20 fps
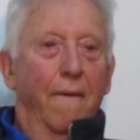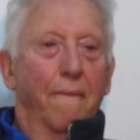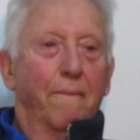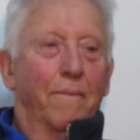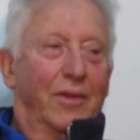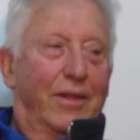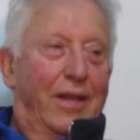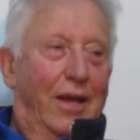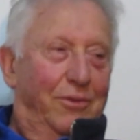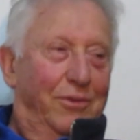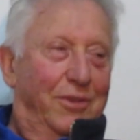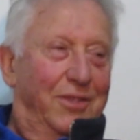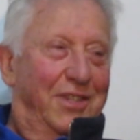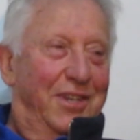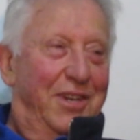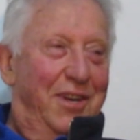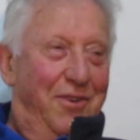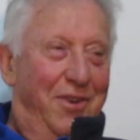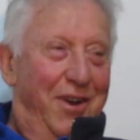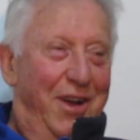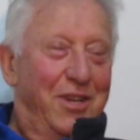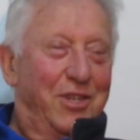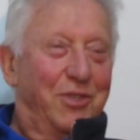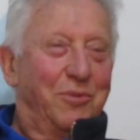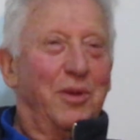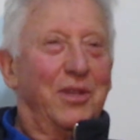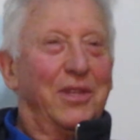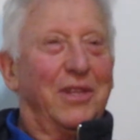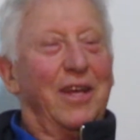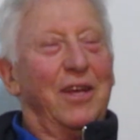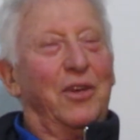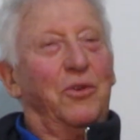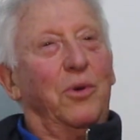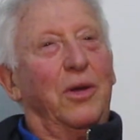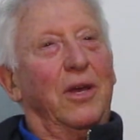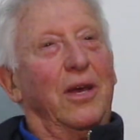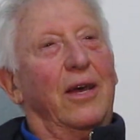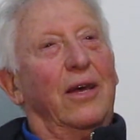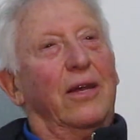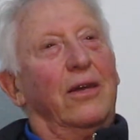But that was an arrangement that
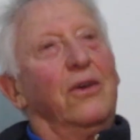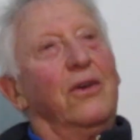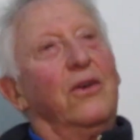we had.